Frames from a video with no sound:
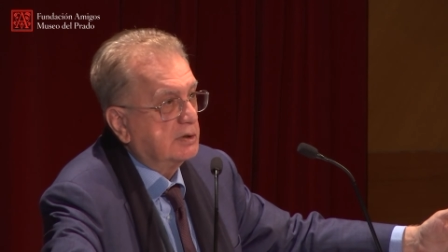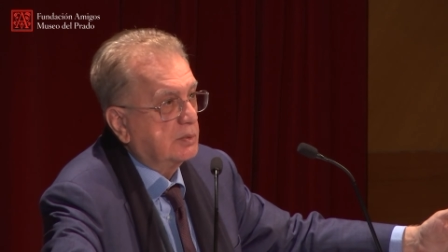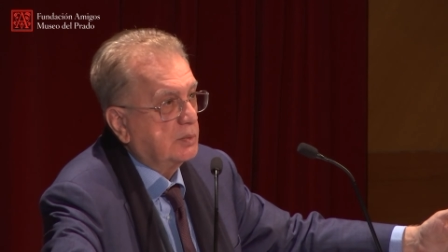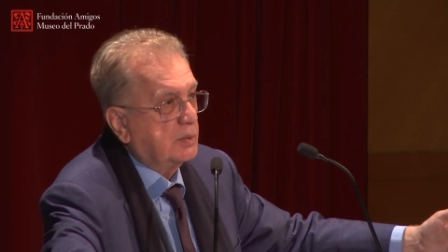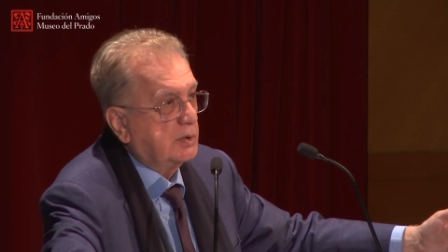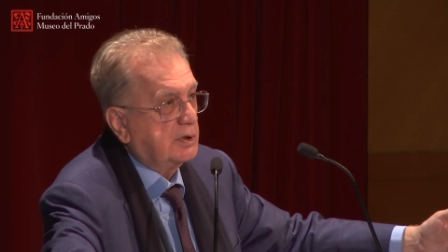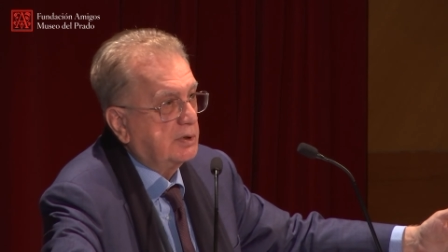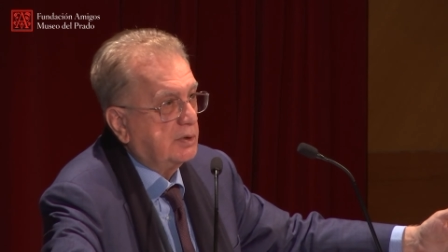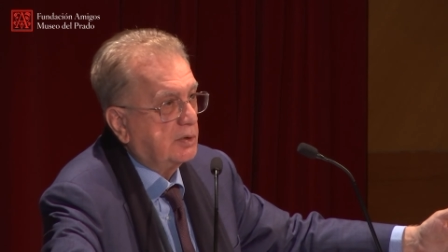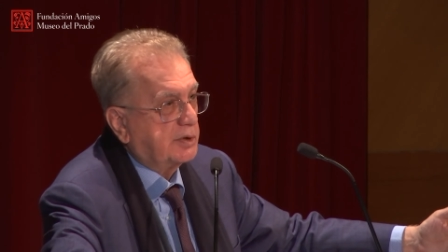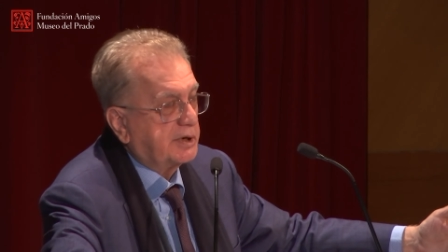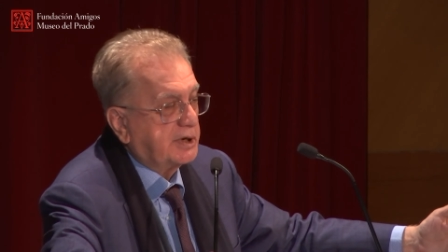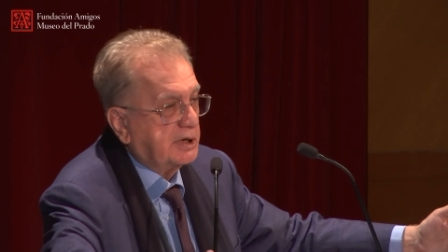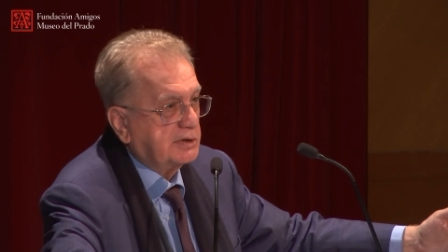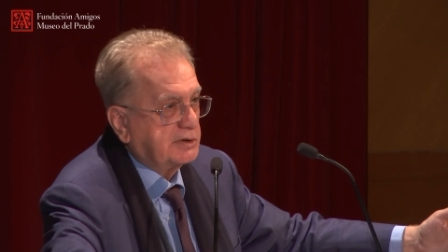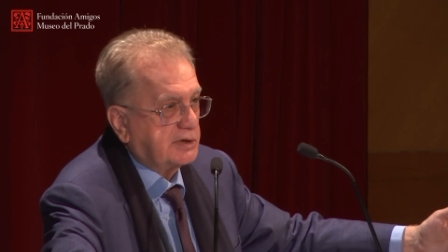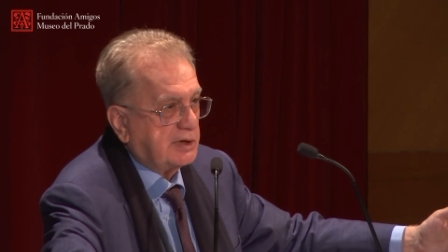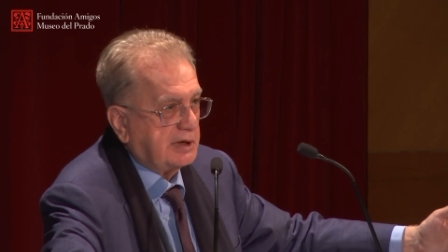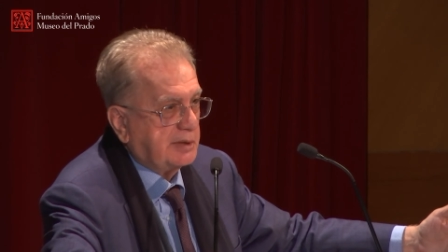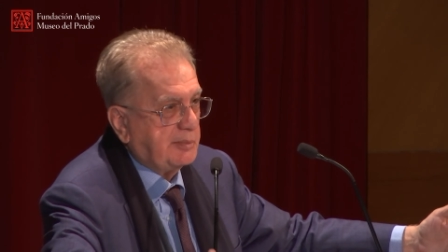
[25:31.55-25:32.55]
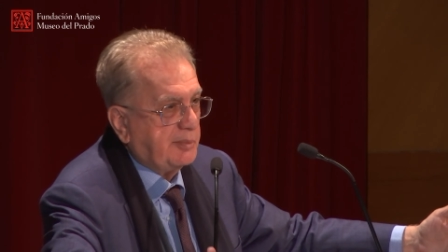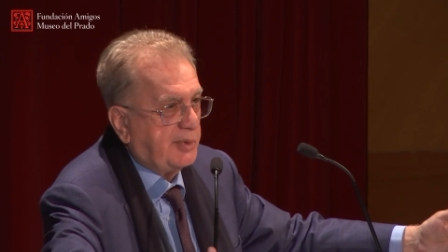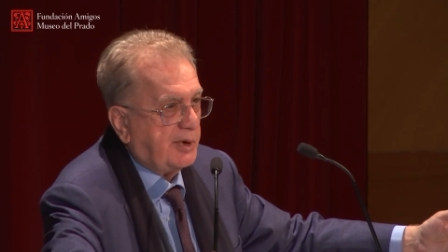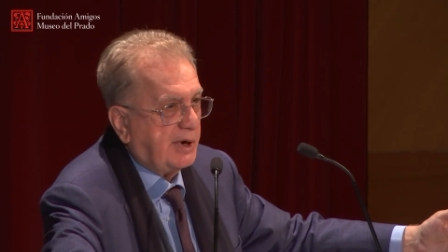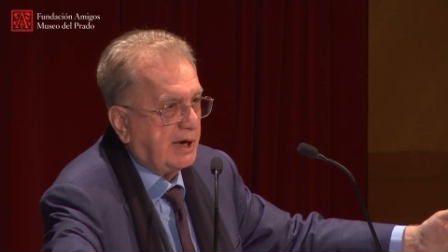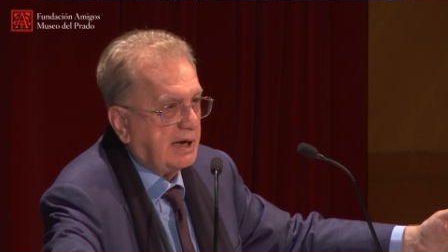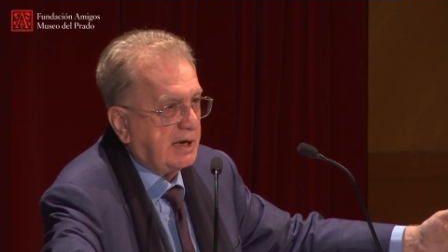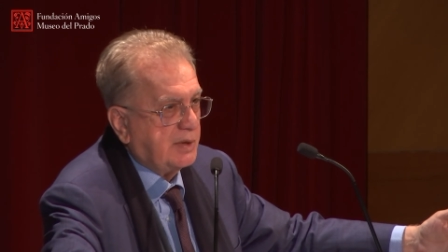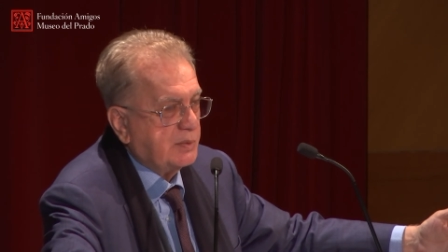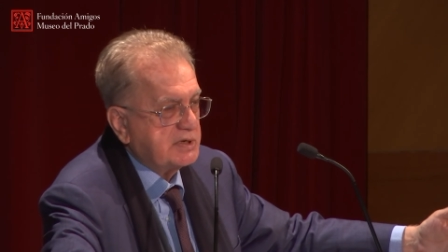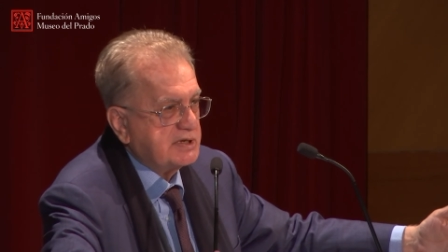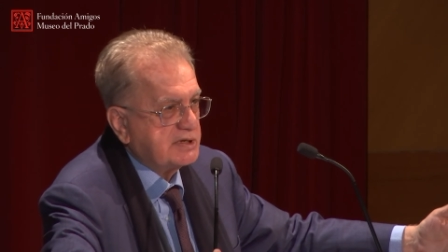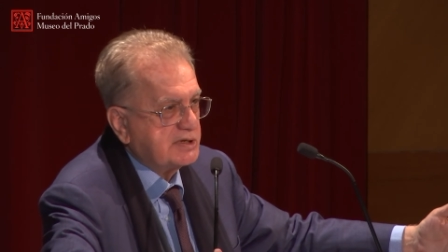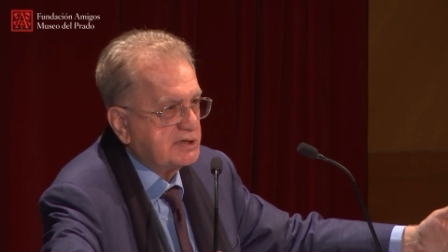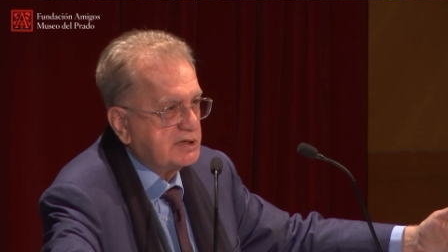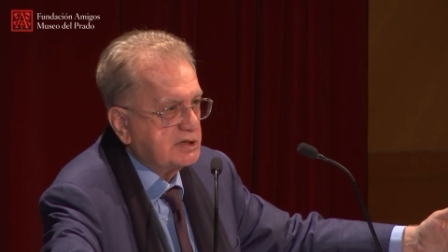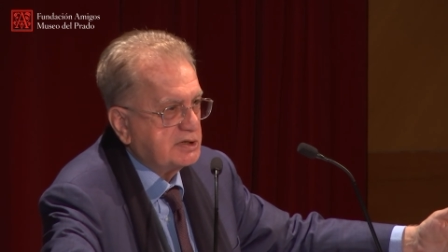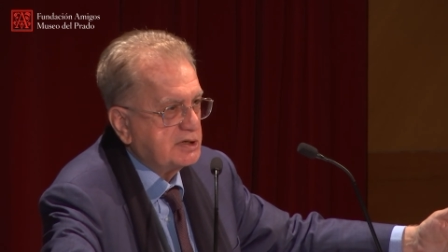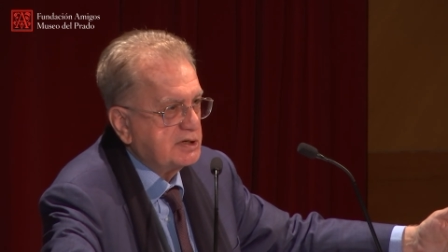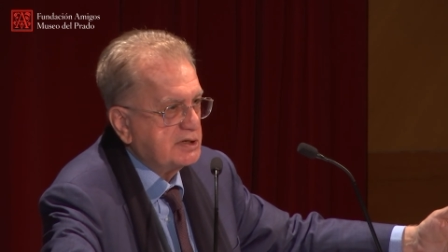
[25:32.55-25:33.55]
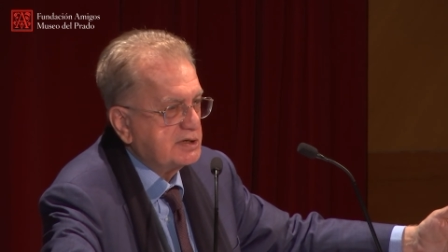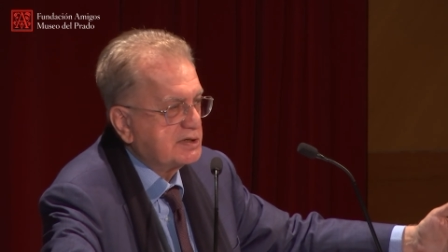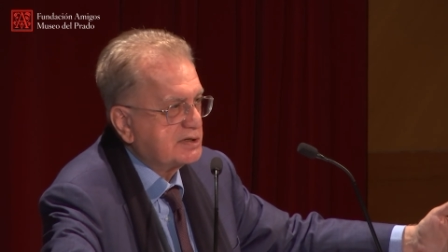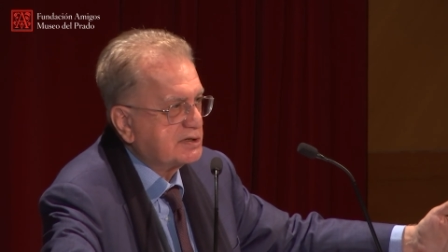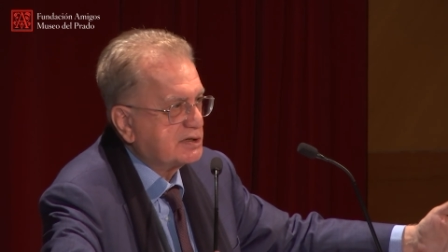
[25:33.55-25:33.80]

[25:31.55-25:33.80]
well, Oriental empire with cities,